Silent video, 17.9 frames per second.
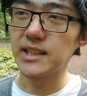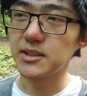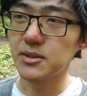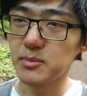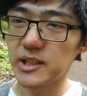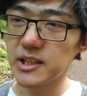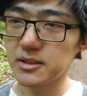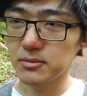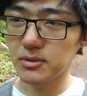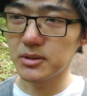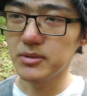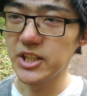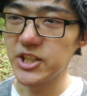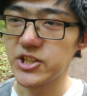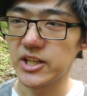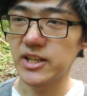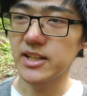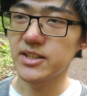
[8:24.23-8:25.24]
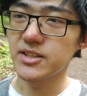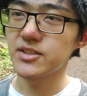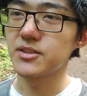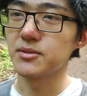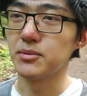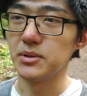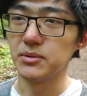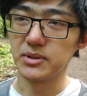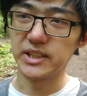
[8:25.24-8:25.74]
no matter what we changed,
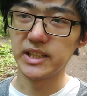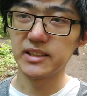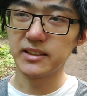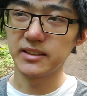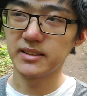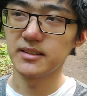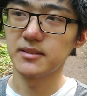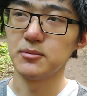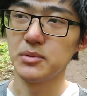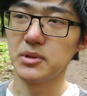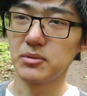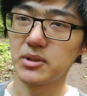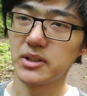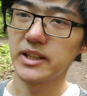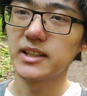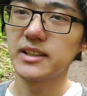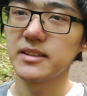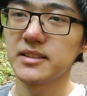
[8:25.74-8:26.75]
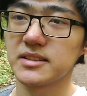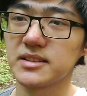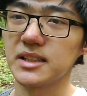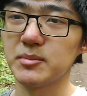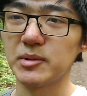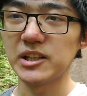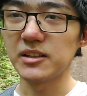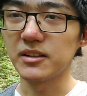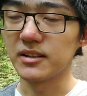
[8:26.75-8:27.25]
we were getting the same
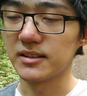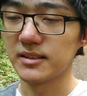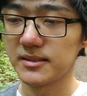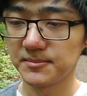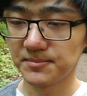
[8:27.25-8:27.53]
error.